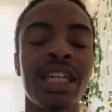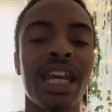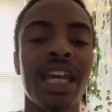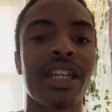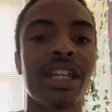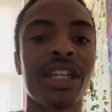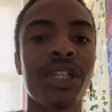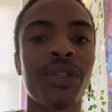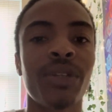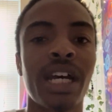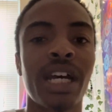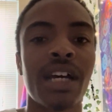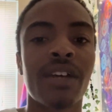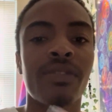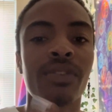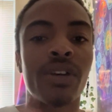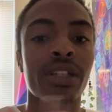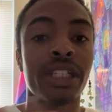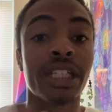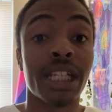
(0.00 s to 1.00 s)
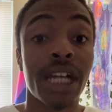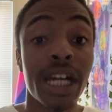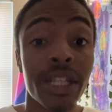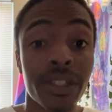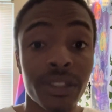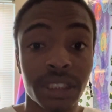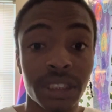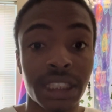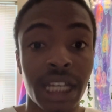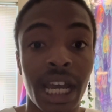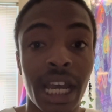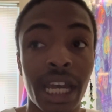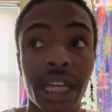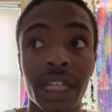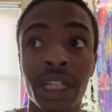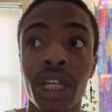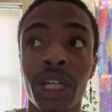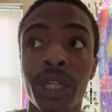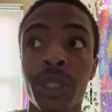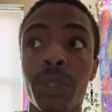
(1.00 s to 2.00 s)
And then you have on the other
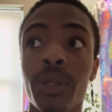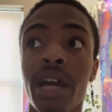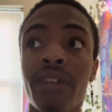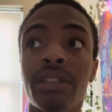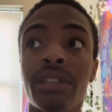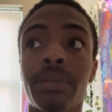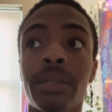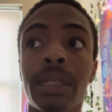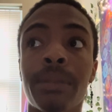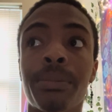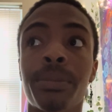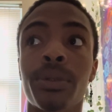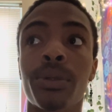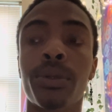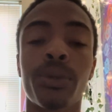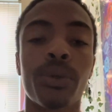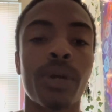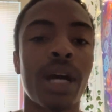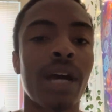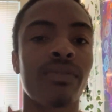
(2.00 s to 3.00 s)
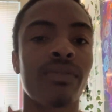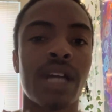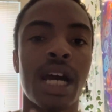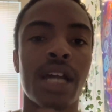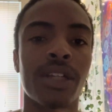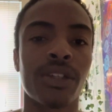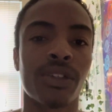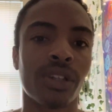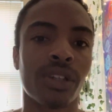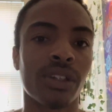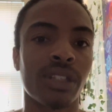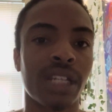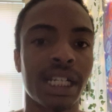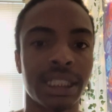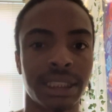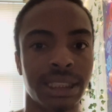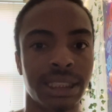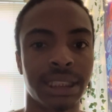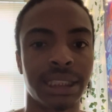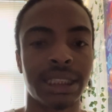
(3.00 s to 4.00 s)
side, you have the people who have not learned their
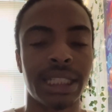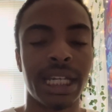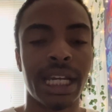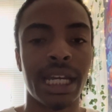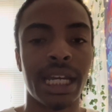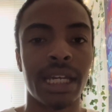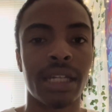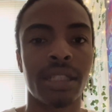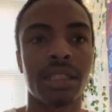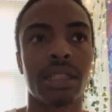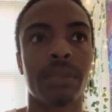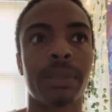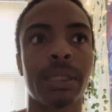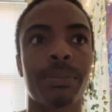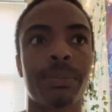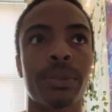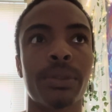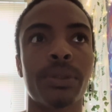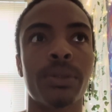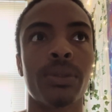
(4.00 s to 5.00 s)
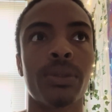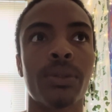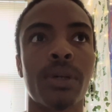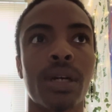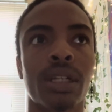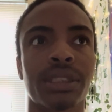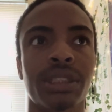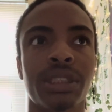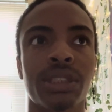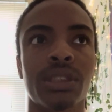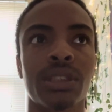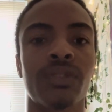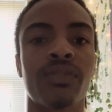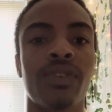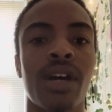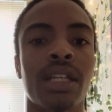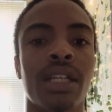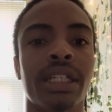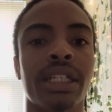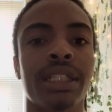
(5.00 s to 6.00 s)
lessons yet, the people who are still
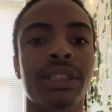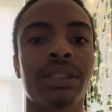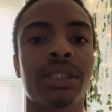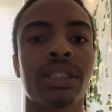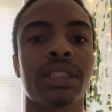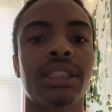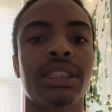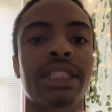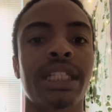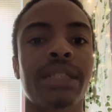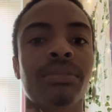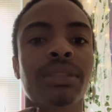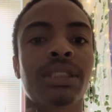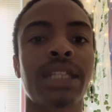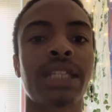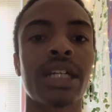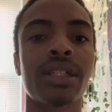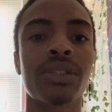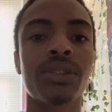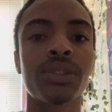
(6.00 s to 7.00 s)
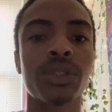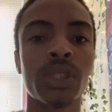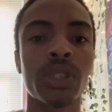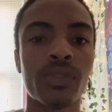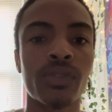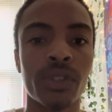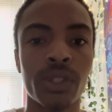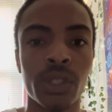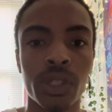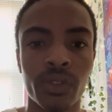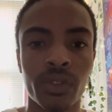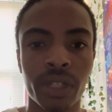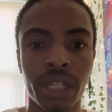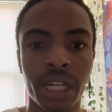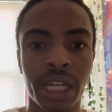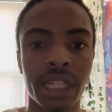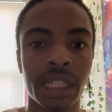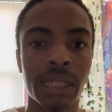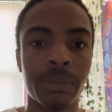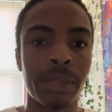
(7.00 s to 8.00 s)
falling into the same cycles over and over
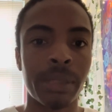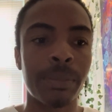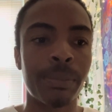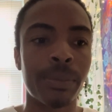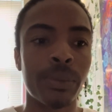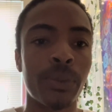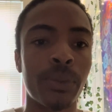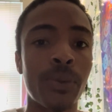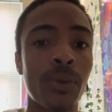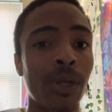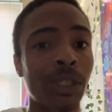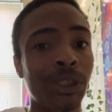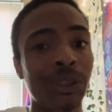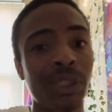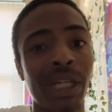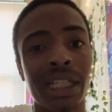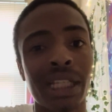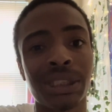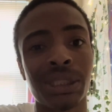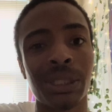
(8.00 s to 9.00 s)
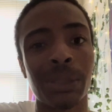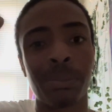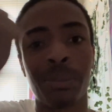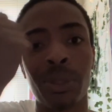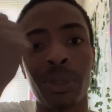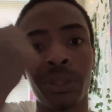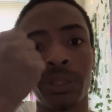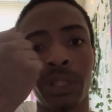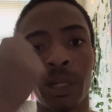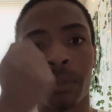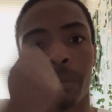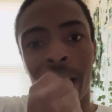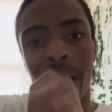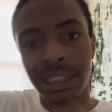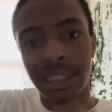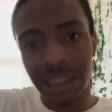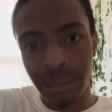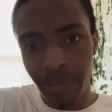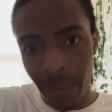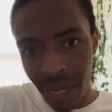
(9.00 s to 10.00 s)
again, the people who are trying to put their
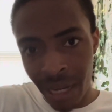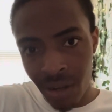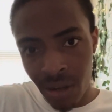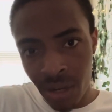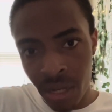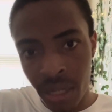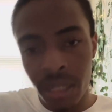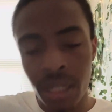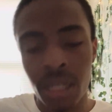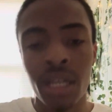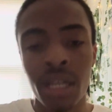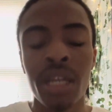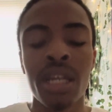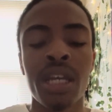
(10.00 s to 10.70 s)
mask back on.